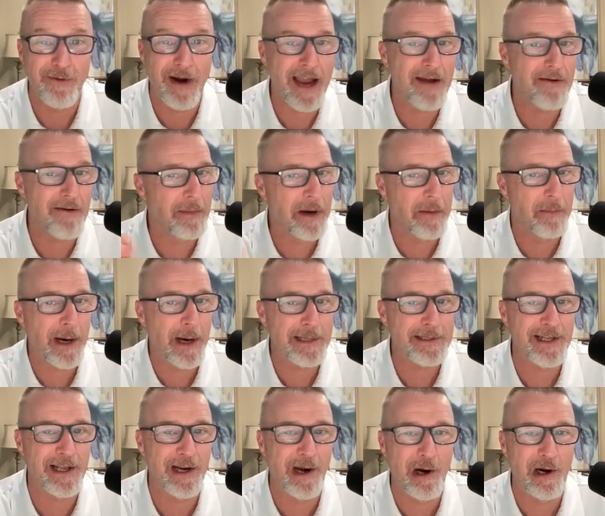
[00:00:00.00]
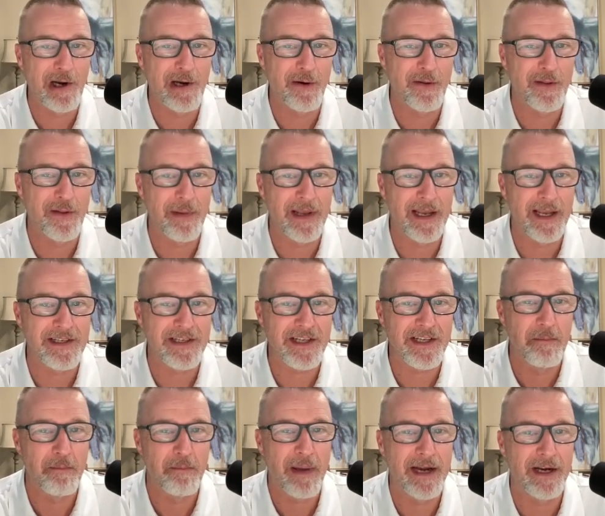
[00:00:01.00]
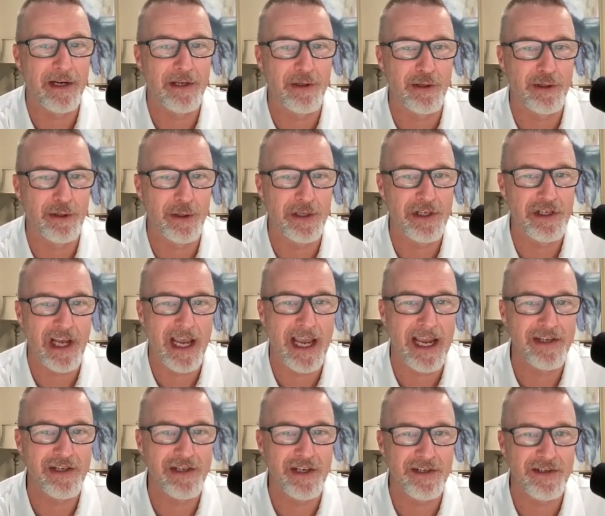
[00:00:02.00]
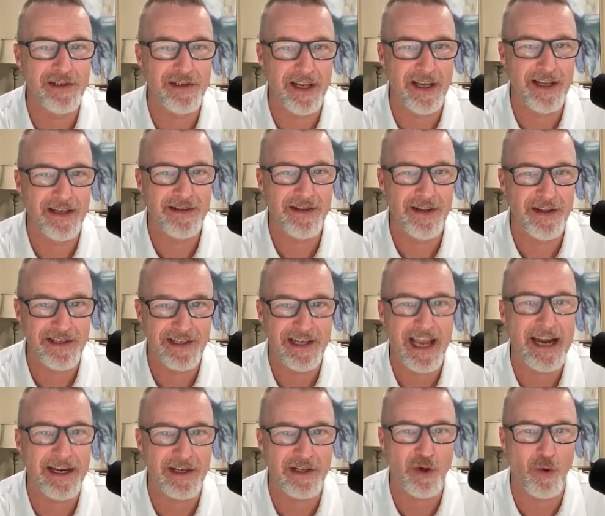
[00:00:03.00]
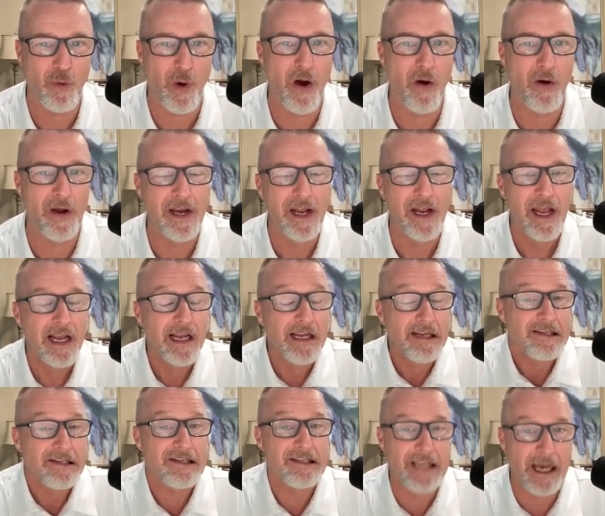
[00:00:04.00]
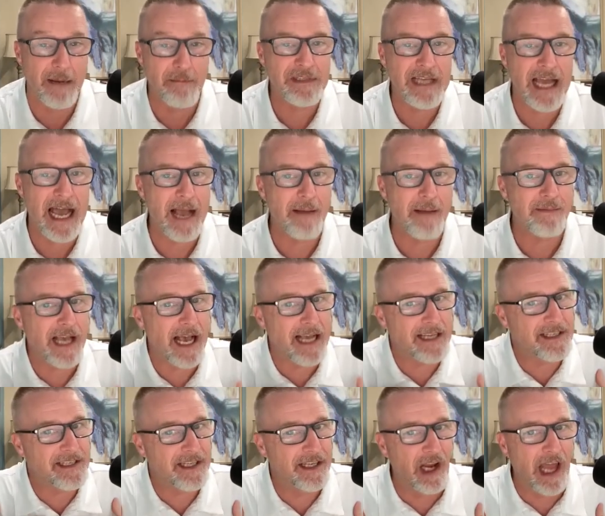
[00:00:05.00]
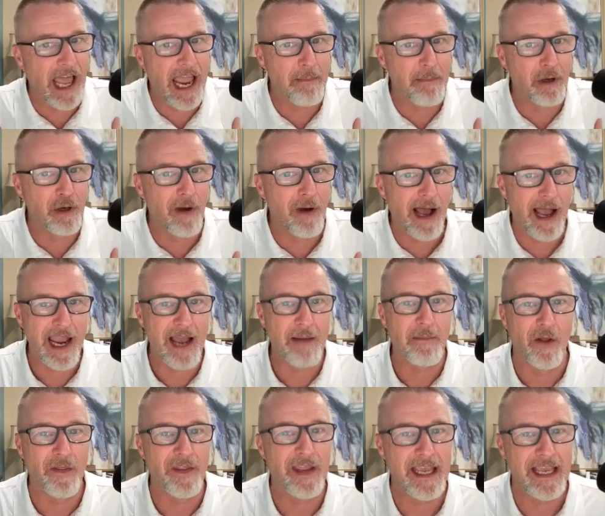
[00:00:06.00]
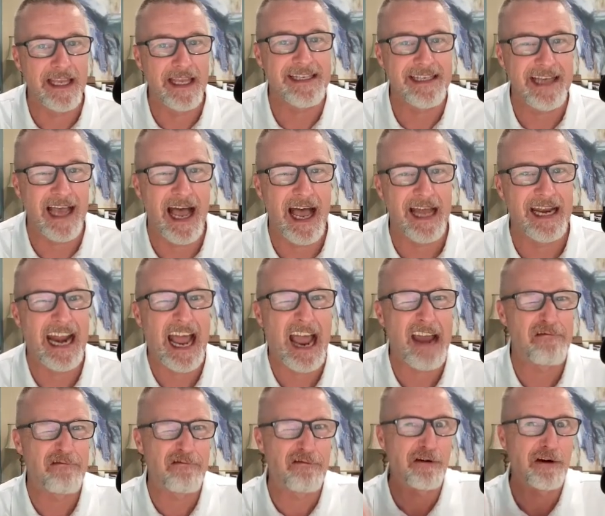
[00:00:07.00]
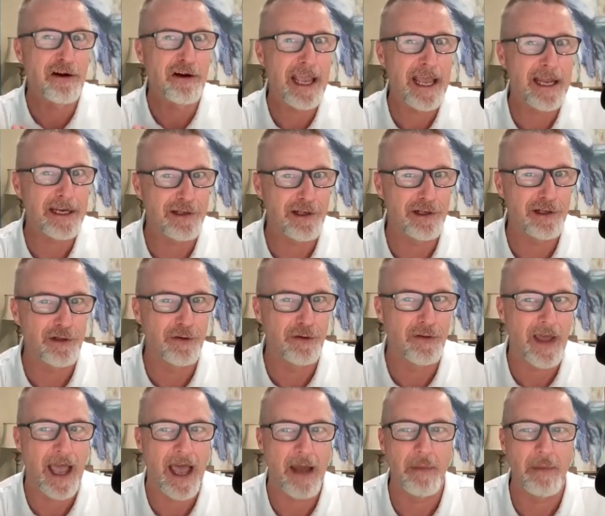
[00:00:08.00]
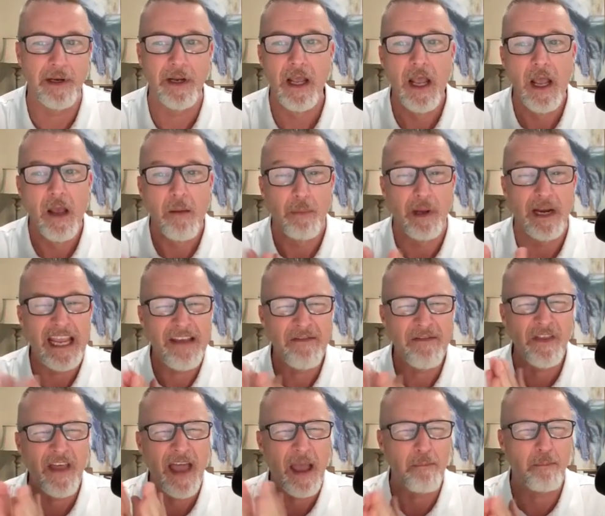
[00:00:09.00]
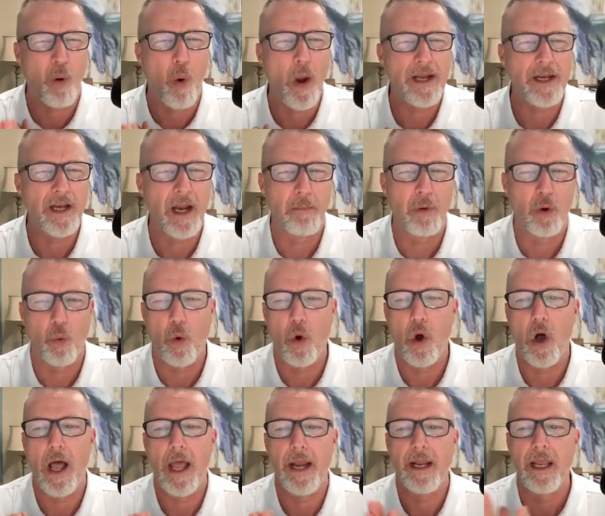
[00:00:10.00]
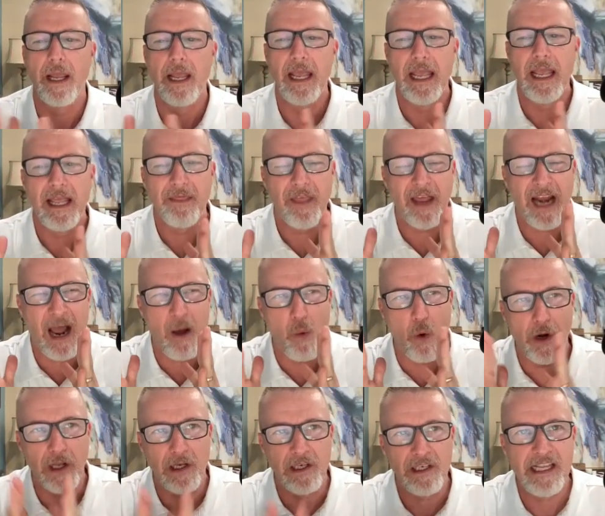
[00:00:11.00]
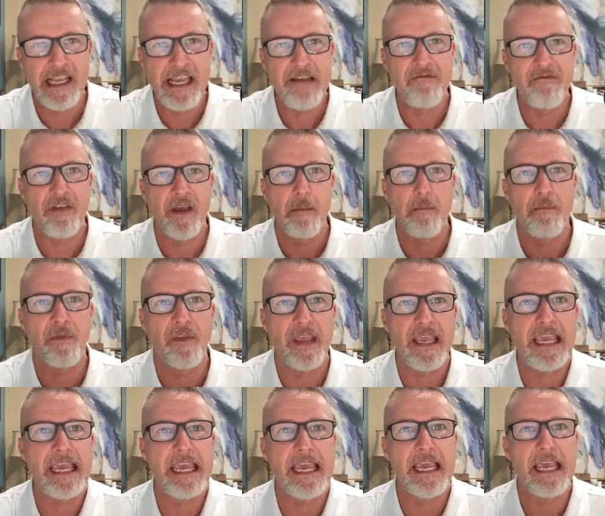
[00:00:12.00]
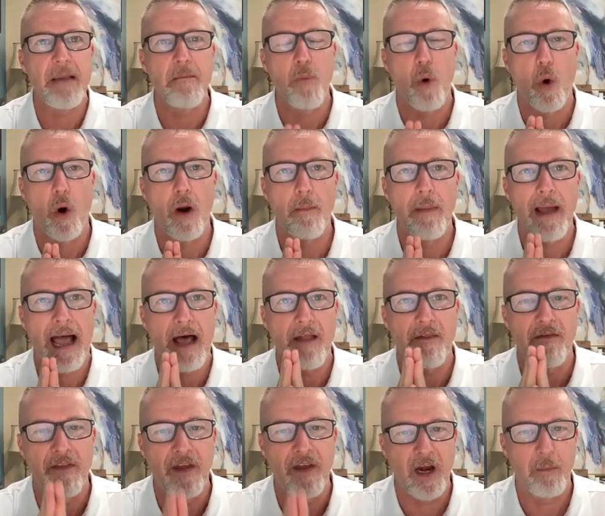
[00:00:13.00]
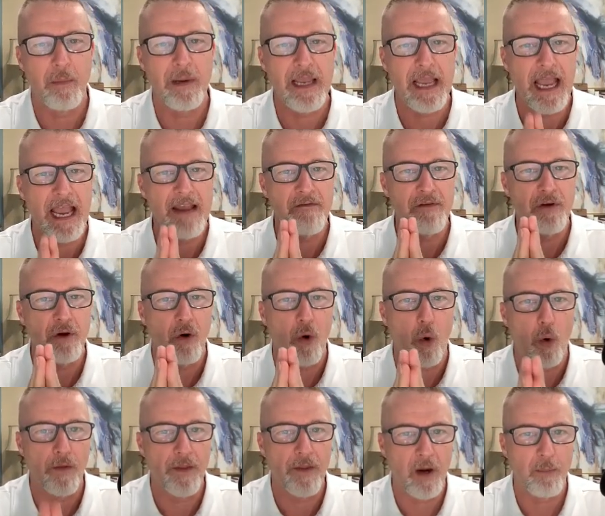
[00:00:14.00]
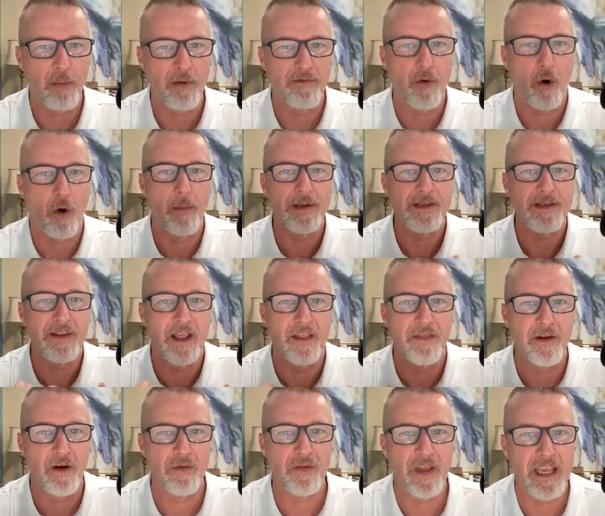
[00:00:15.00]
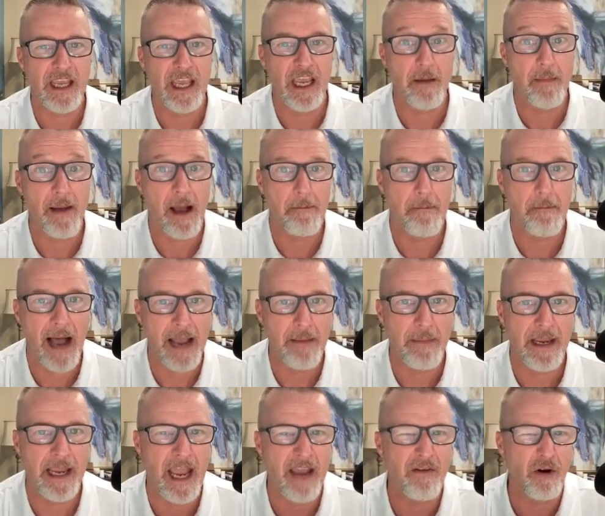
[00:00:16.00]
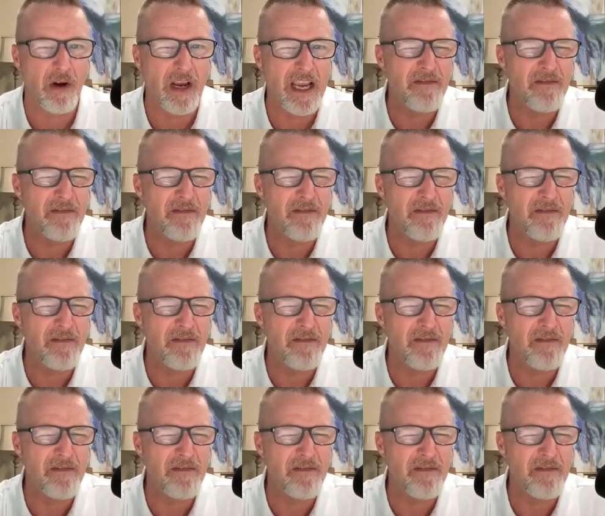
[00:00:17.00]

Right. Remember, I said earlier the biggest competitor to a change is is the status quo, and sometimes yes. I still am who I am on the inside, and I forget to do that. But but even that point number one that I want to leave them thinking more about their behavior or their performance than they're thinking about my behavior.